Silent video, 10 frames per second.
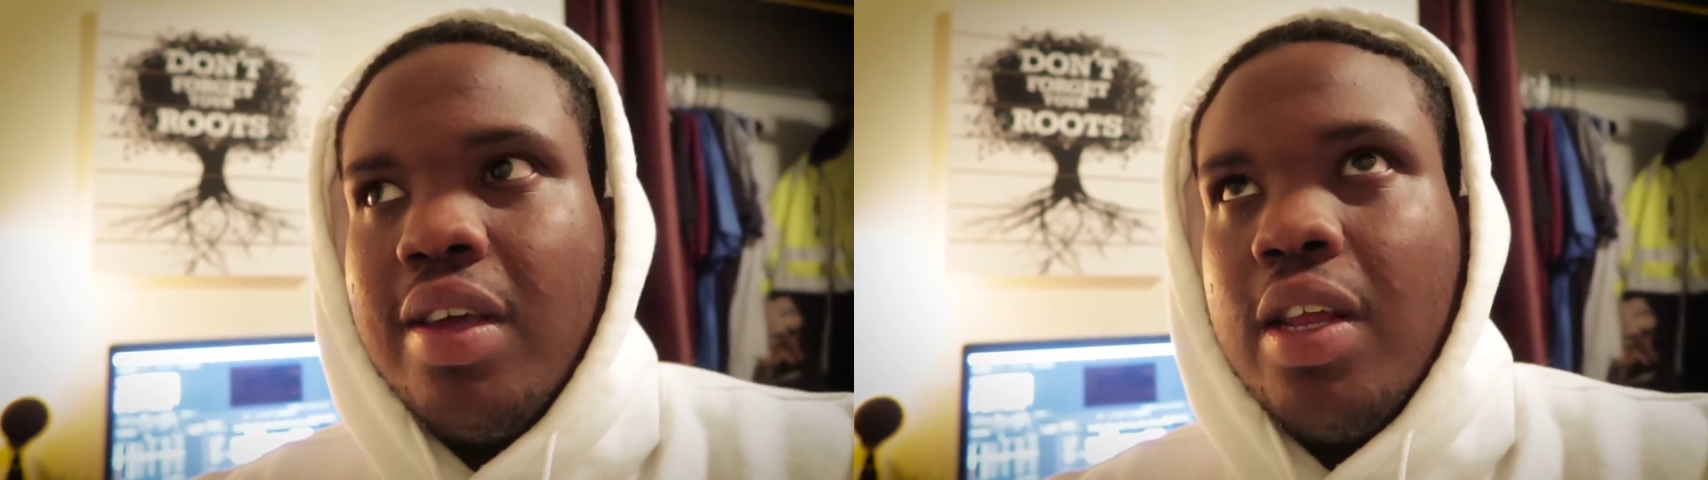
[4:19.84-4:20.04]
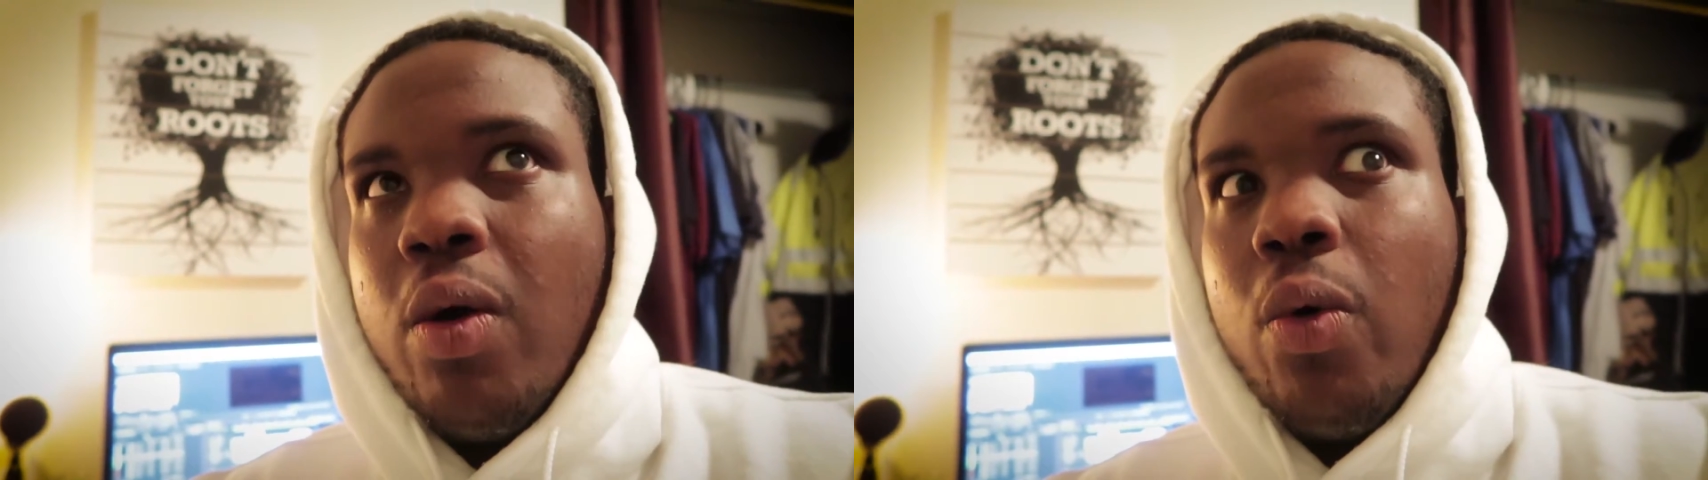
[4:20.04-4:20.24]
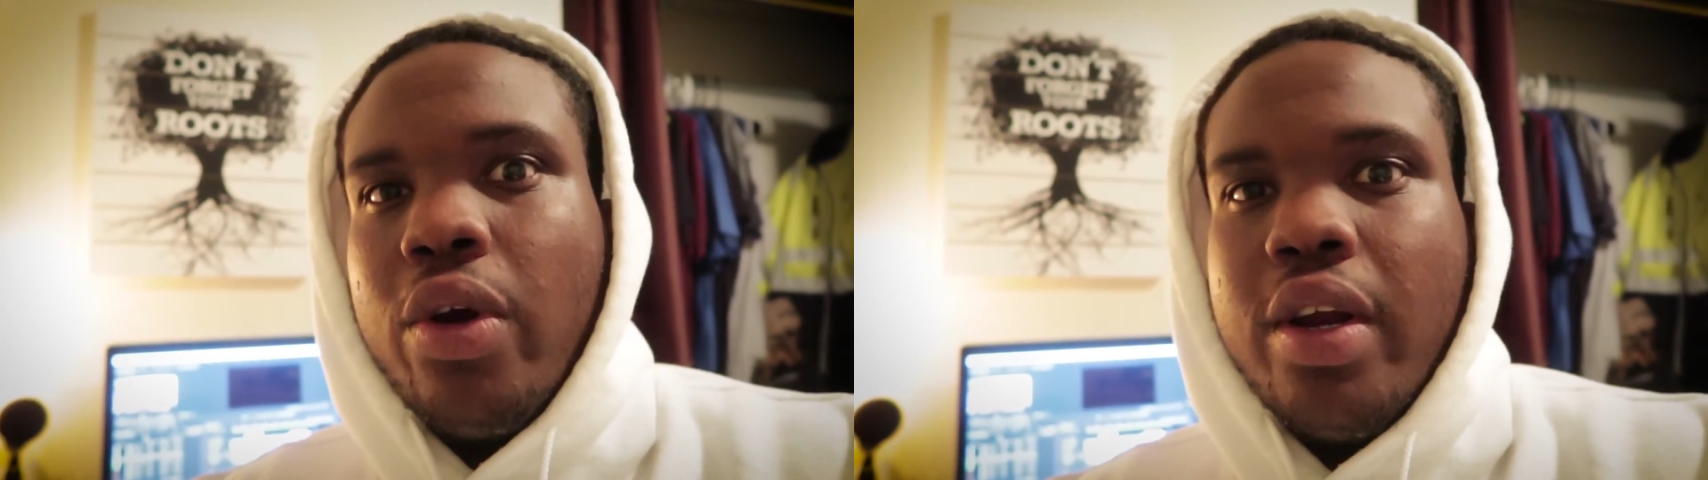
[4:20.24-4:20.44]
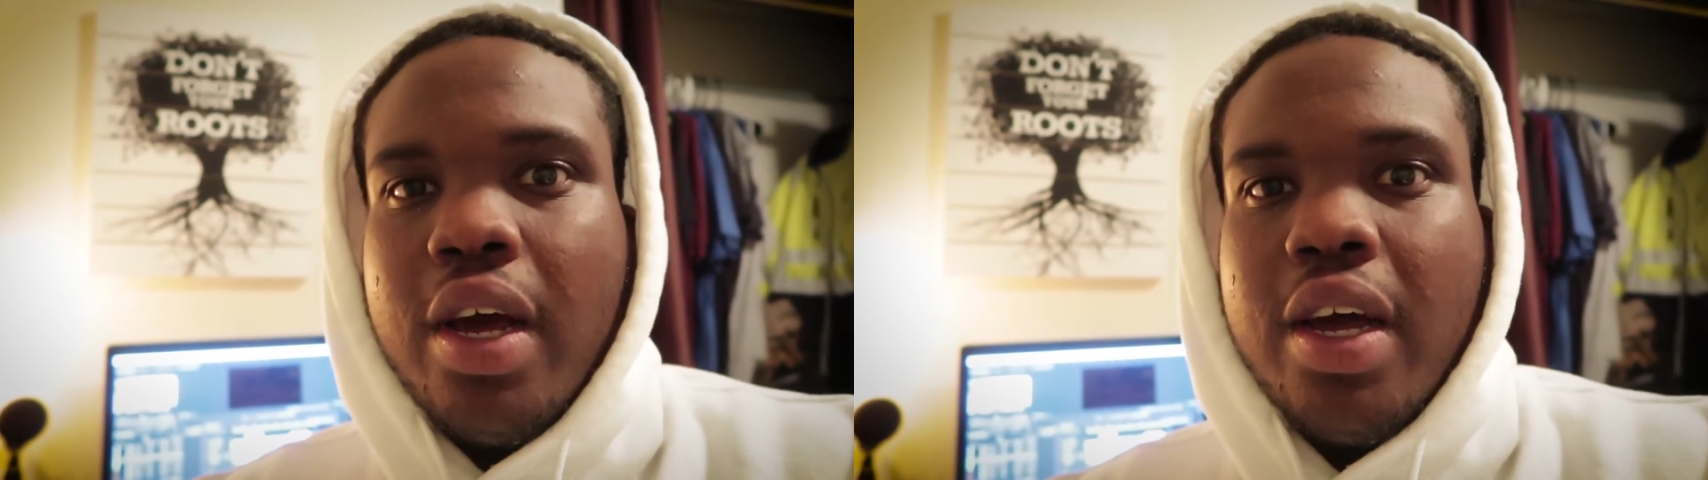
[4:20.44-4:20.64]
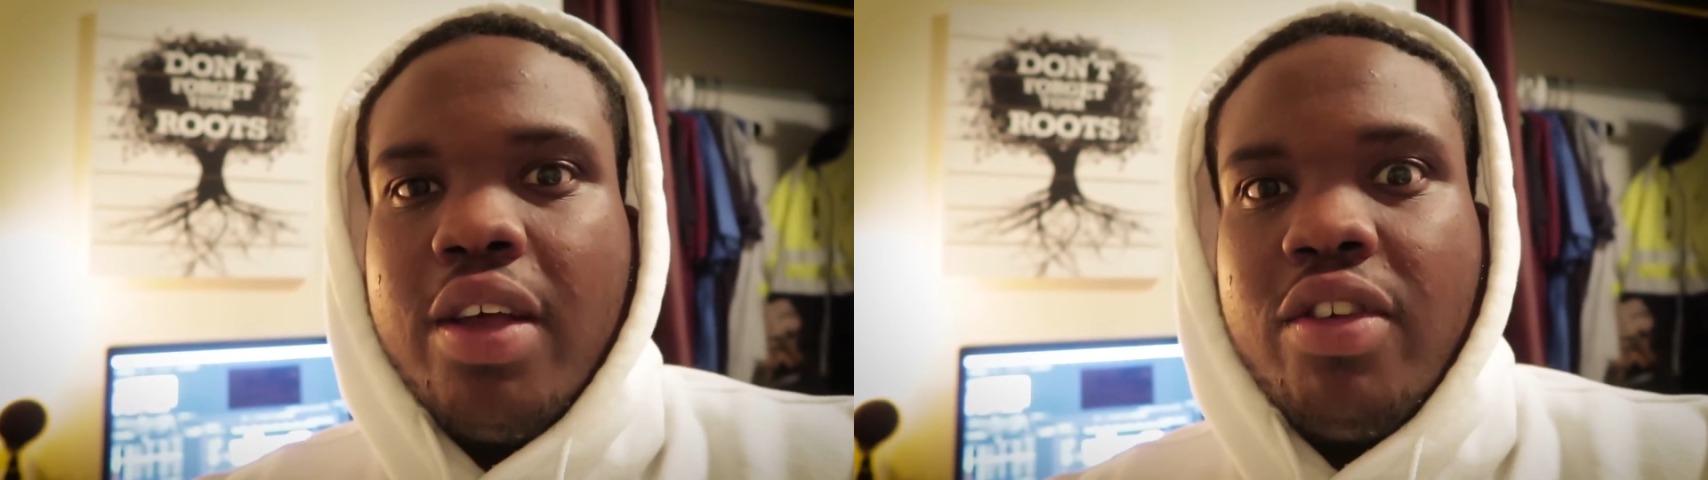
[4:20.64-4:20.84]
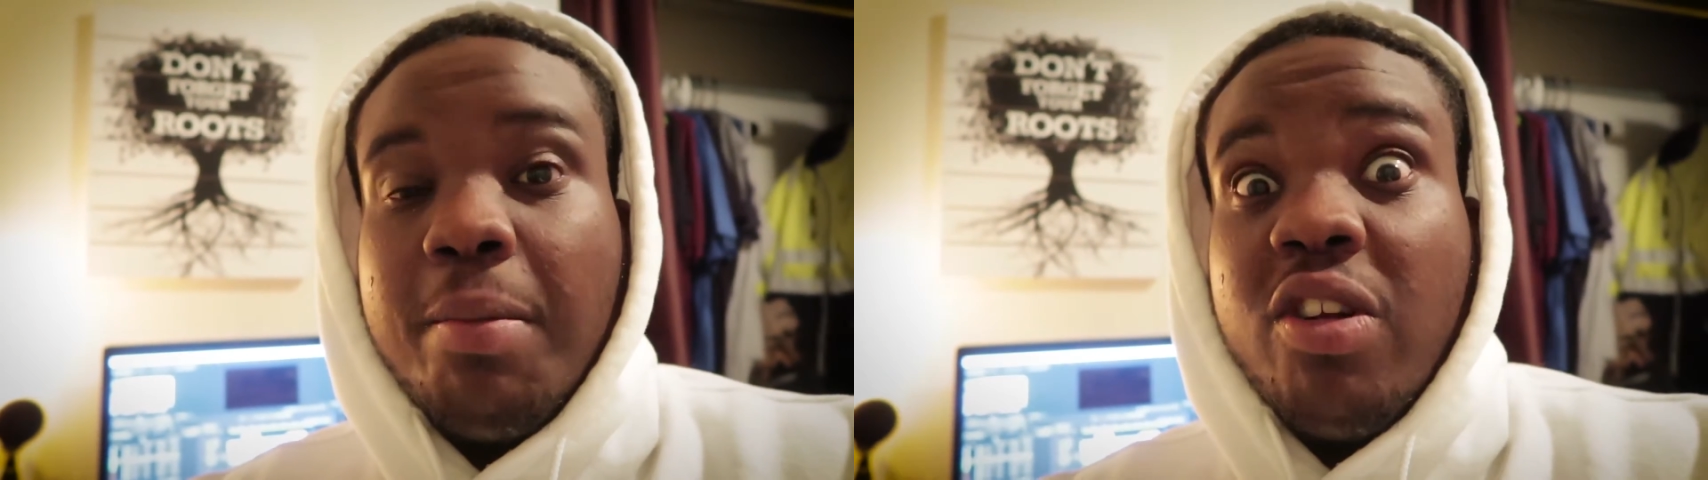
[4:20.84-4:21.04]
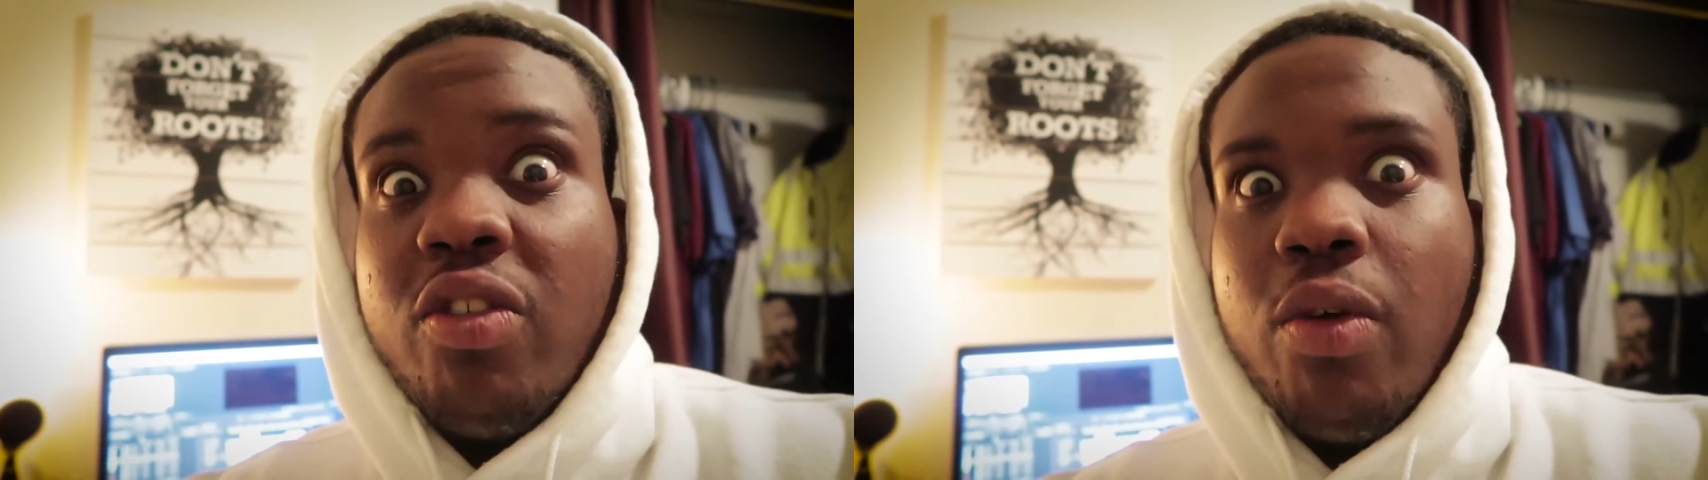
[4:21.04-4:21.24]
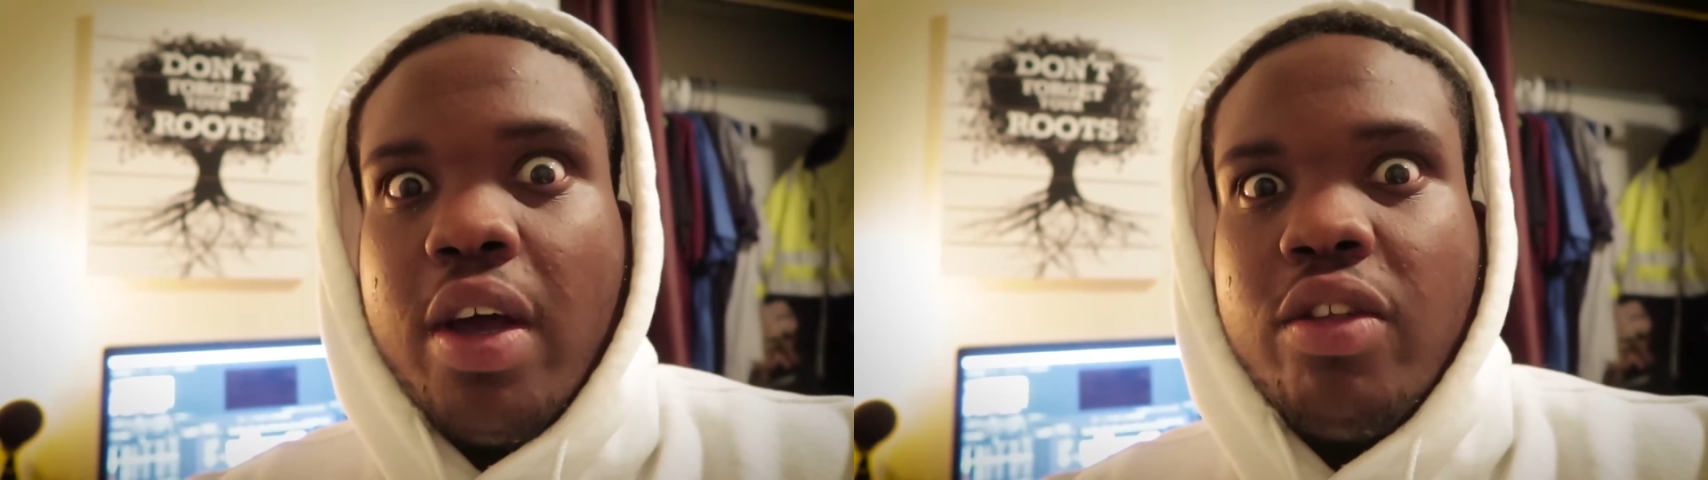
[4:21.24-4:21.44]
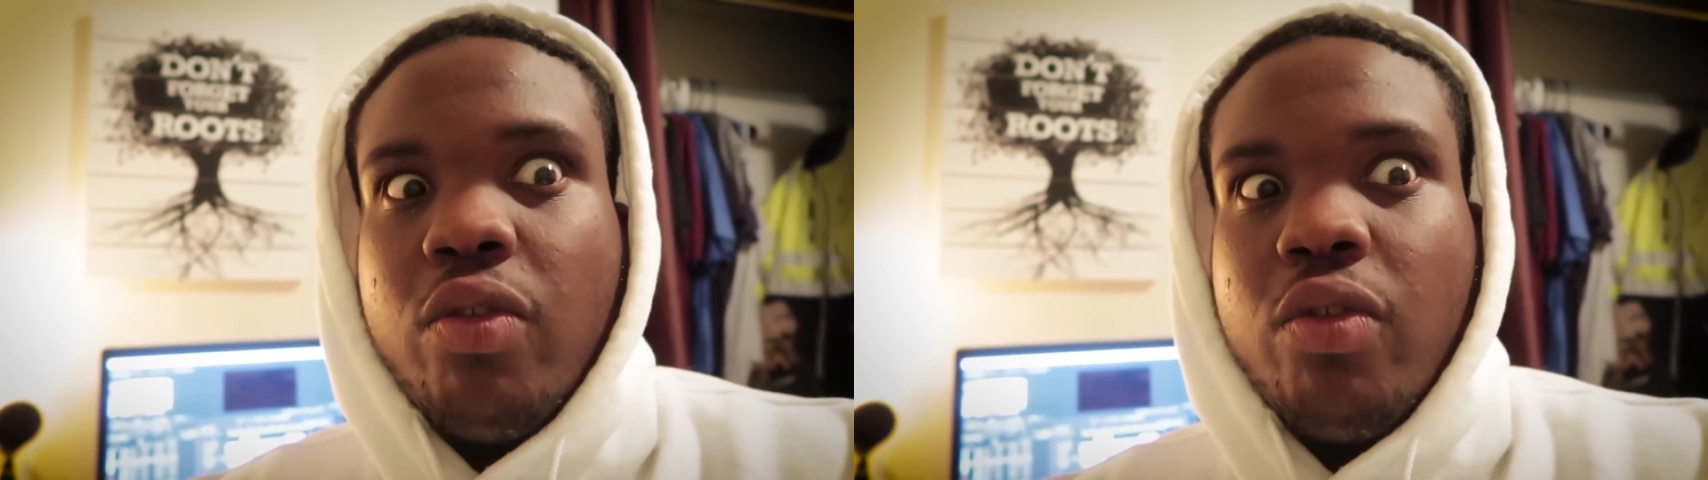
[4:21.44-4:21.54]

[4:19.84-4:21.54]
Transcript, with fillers: get organized. I've been trying